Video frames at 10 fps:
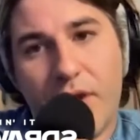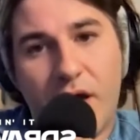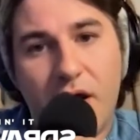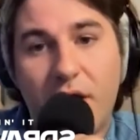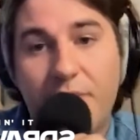
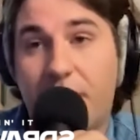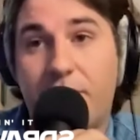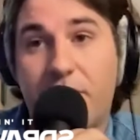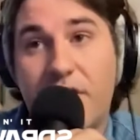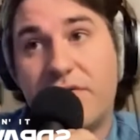Uh, I mean, I
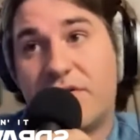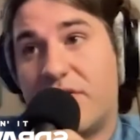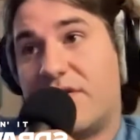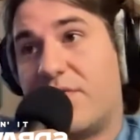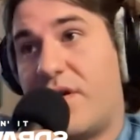put out so
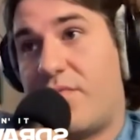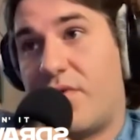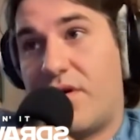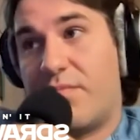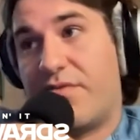that's when I
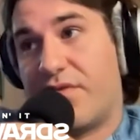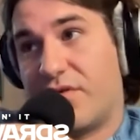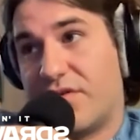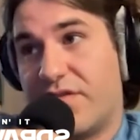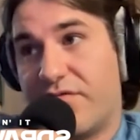put out my
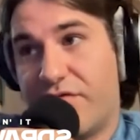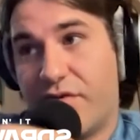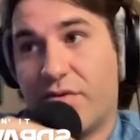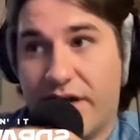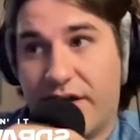first like
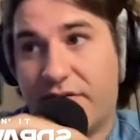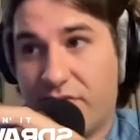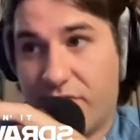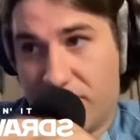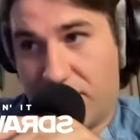full
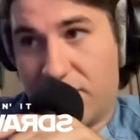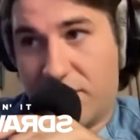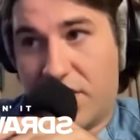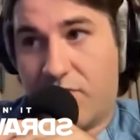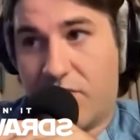length
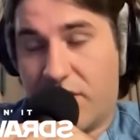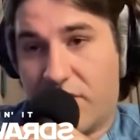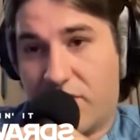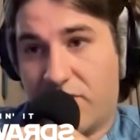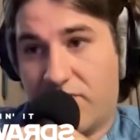type
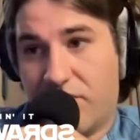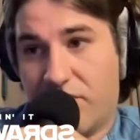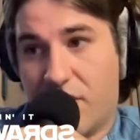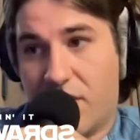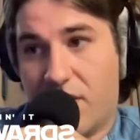record,
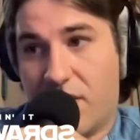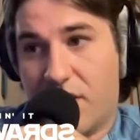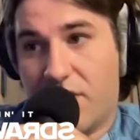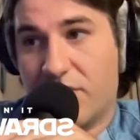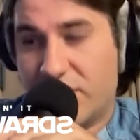
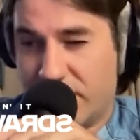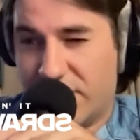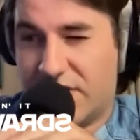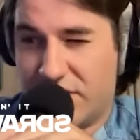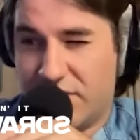uh, which was
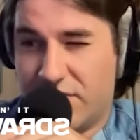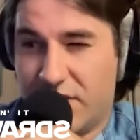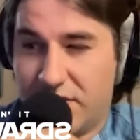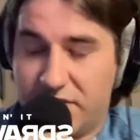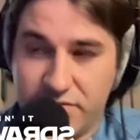in
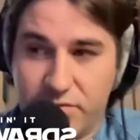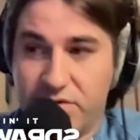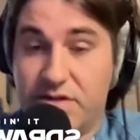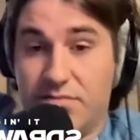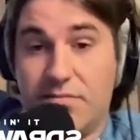
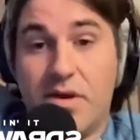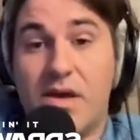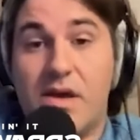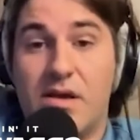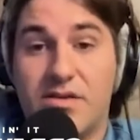2014.
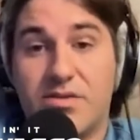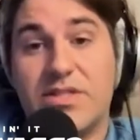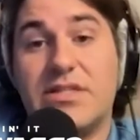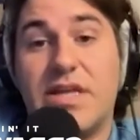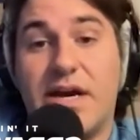So okay. I
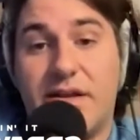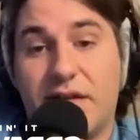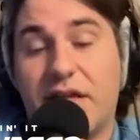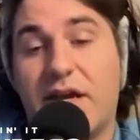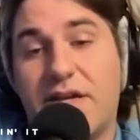did that.
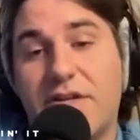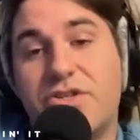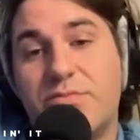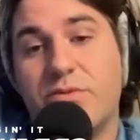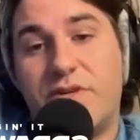Like I had
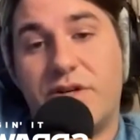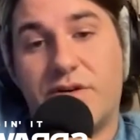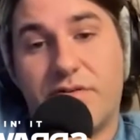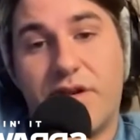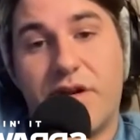just moved
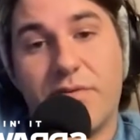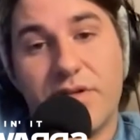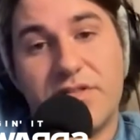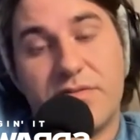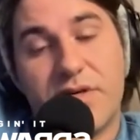here, and then I
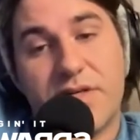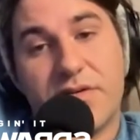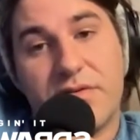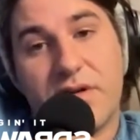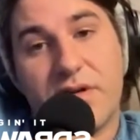released a record,